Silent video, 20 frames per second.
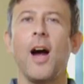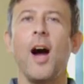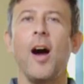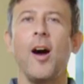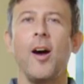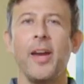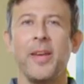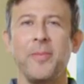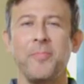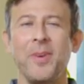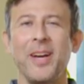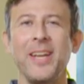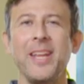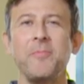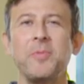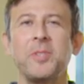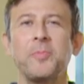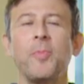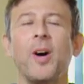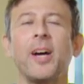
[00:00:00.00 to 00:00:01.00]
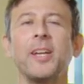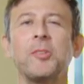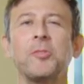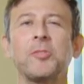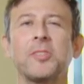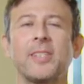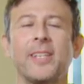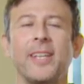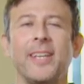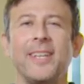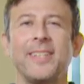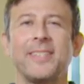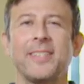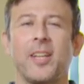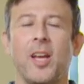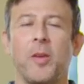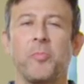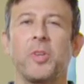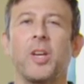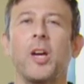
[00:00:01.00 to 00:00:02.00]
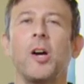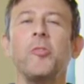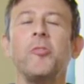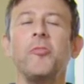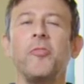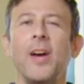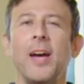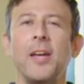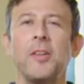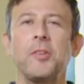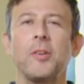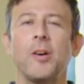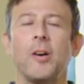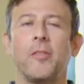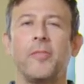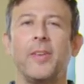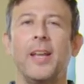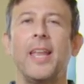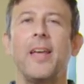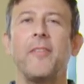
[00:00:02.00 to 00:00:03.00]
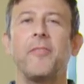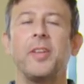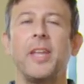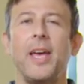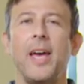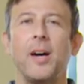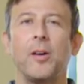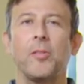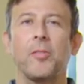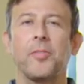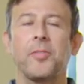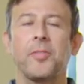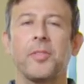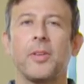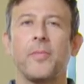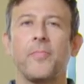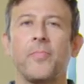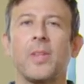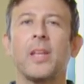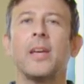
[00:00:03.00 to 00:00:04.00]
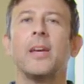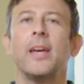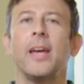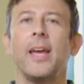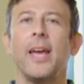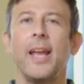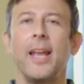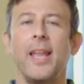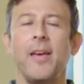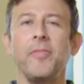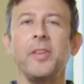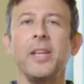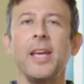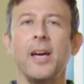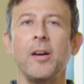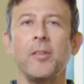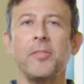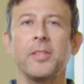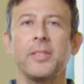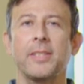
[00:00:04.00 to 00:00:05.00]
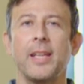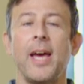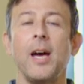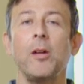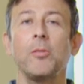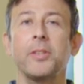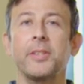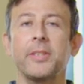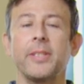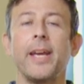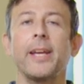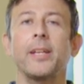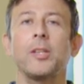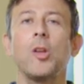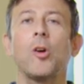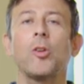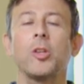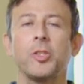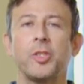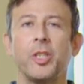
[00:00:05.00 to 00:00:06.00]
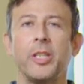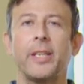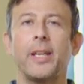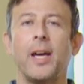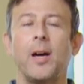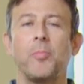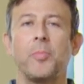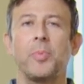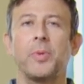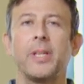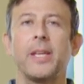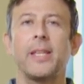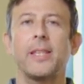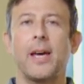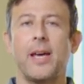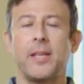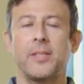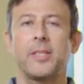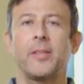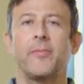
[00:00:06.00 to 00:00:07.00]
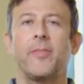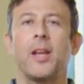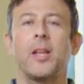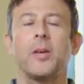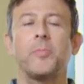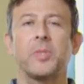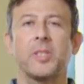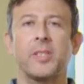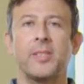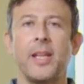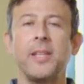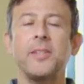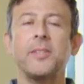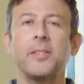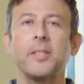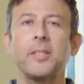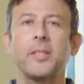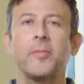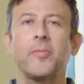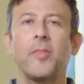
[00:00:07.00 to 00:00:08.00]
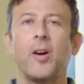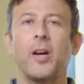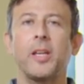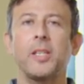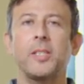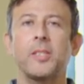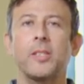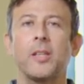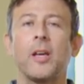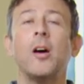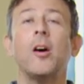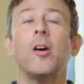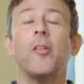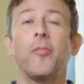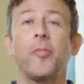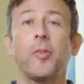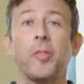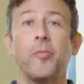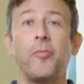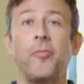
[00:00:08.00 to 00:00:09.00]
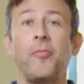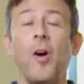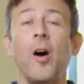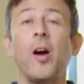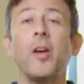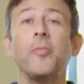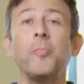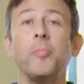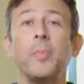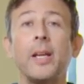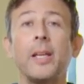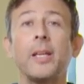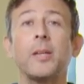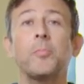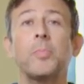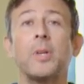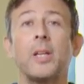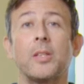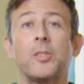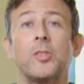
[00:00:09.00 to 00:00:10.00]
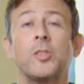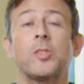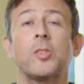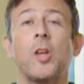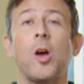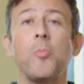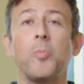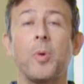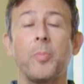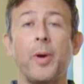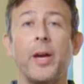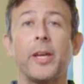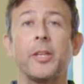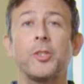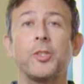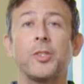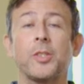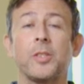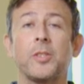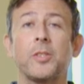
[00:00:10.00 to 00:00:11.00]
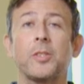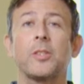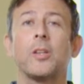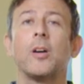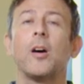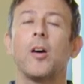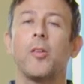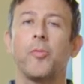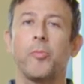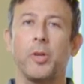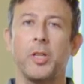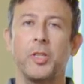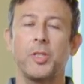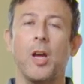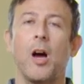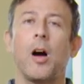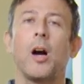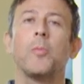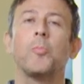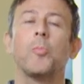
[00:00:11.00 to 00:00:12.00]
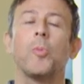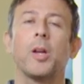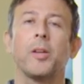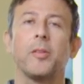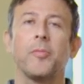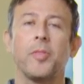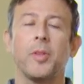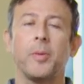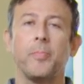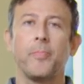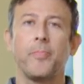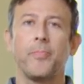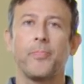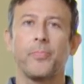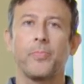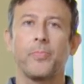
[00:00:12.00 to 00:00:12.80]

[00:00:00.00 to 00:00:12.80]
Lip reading: Hi, my name is Michael Sears and I'm co-founder of 11 Health. 11 Health is a health technology company that has developed a sensor device for the 5 million plus stoma patients, of which I'm one of them.